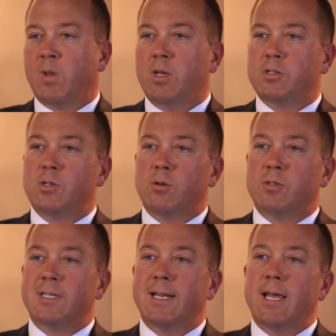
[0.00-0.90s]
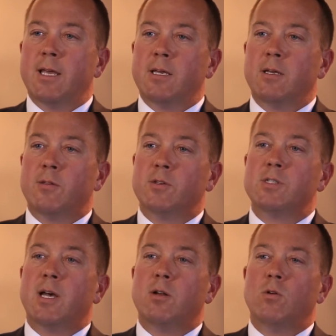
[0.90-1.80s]
And so today, there's
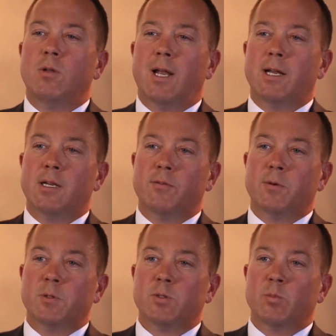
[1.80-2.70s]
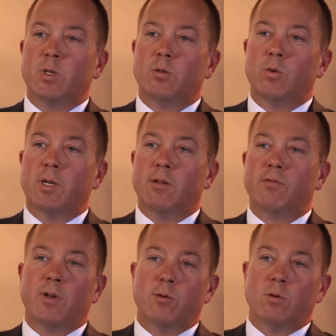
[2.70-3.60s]
not a whole lot of difference between a
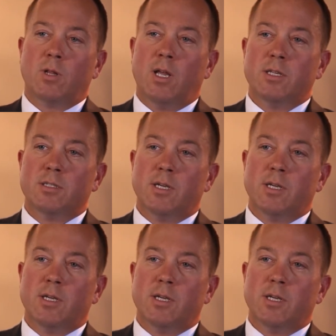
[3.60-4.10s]
federal class